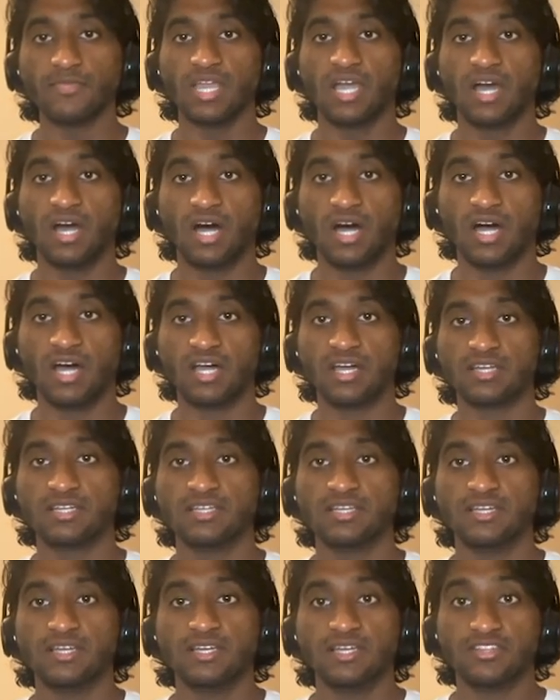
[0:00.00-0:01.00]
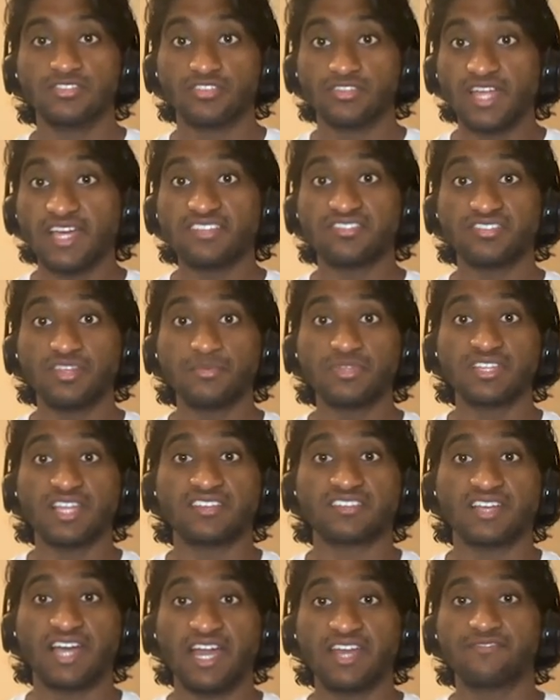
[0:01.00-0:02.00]
So that's something that's
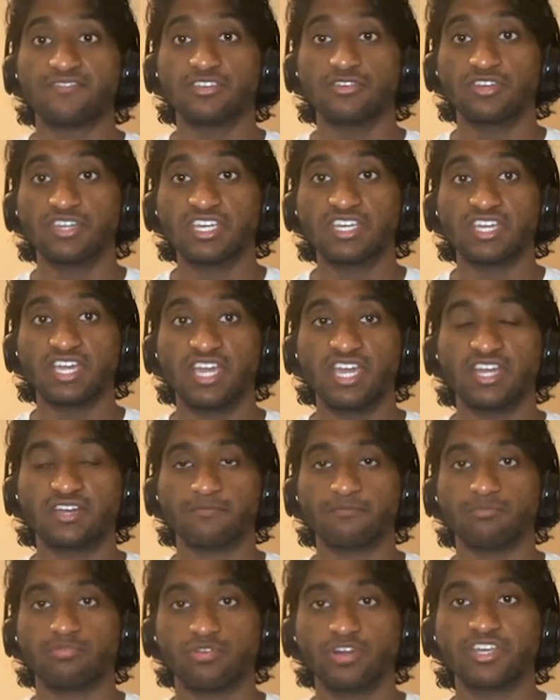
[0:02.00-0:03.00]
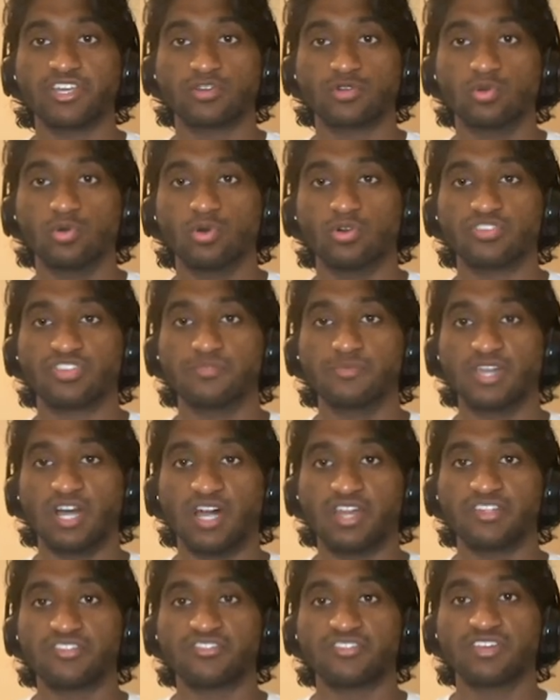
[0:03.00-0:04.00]
kind of unique and pretty cool, to be
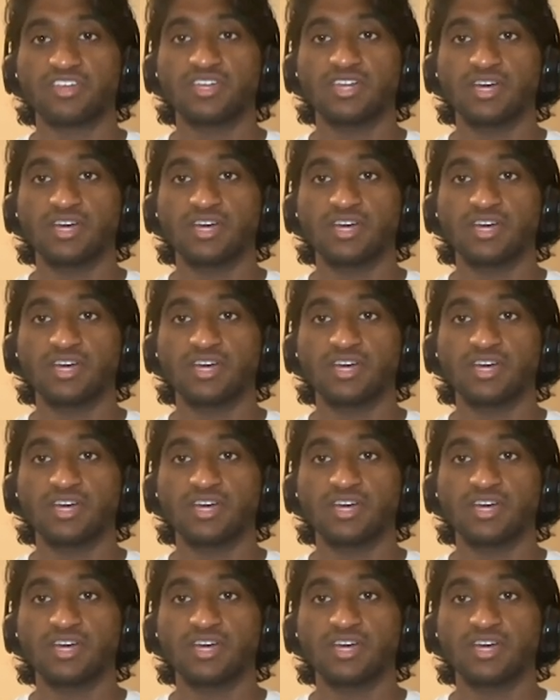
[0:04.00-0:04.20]
honest.